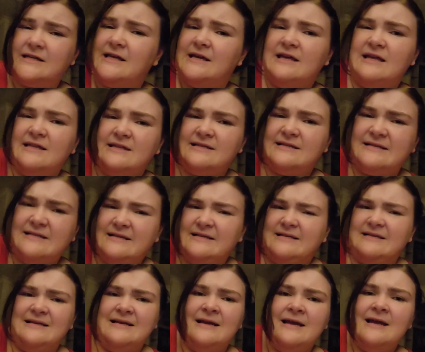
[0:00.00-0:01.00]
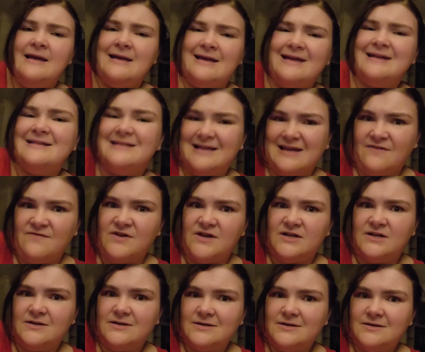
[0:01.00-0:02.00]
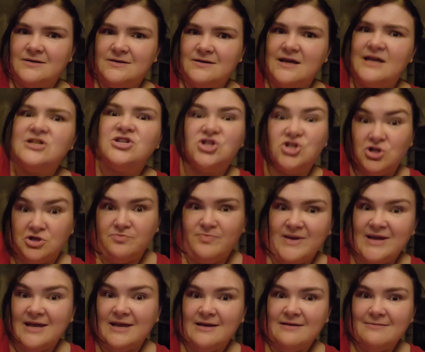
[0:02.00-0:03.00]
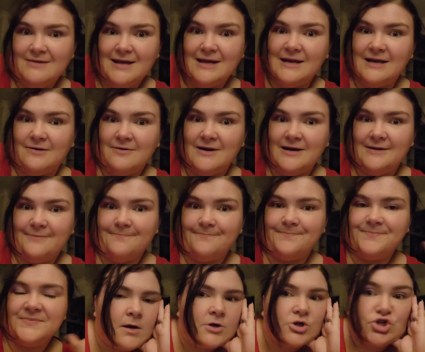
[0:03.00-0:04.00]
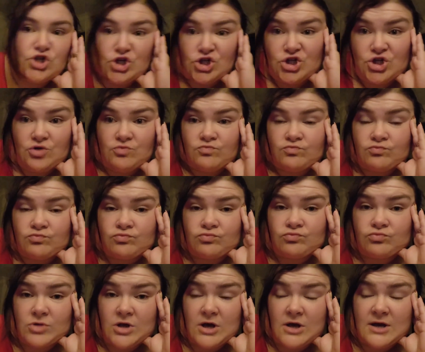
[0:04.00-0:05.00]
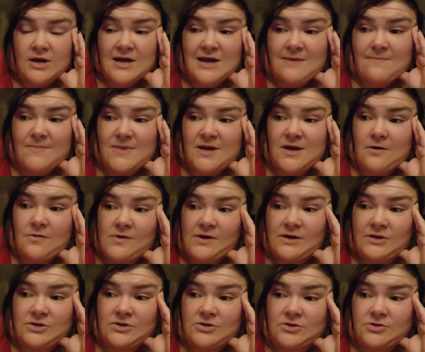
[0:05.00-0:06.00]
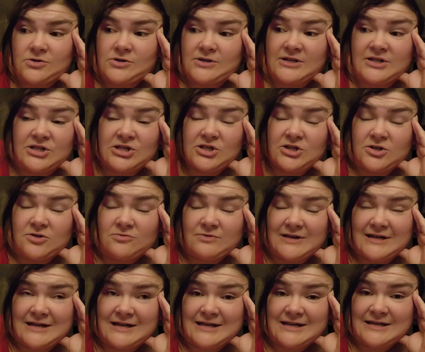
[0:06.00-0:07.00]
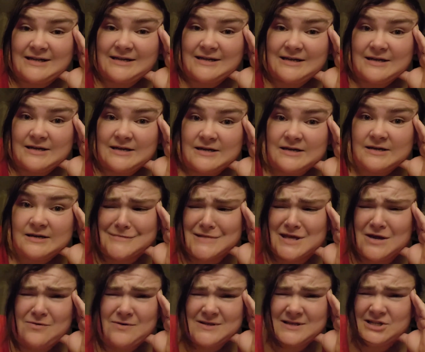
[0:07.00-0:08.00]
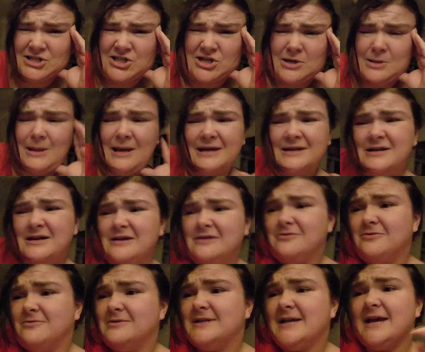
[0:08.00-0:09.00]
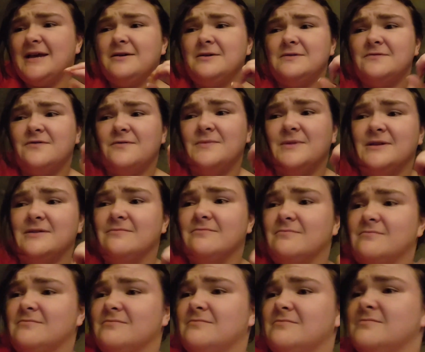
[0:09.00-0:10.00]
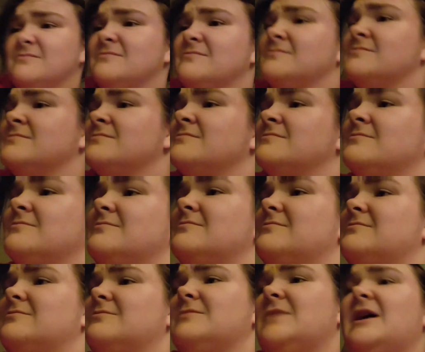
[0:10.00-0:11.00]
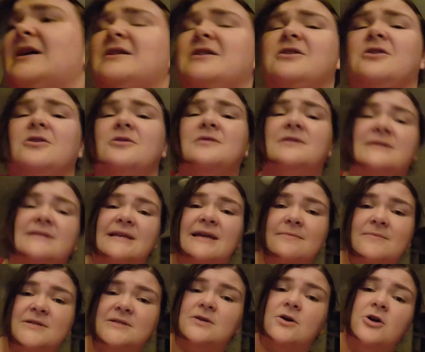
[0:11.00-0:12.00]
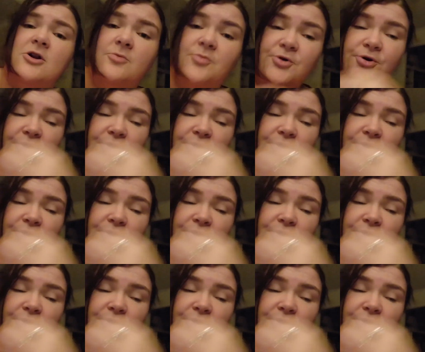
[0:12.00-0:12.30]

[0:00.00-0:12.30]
it's a given, it should be anyway. So, I'm going to continue reading There Was Such a Clutter or Tales from the, I don't know, the Sam Nascotta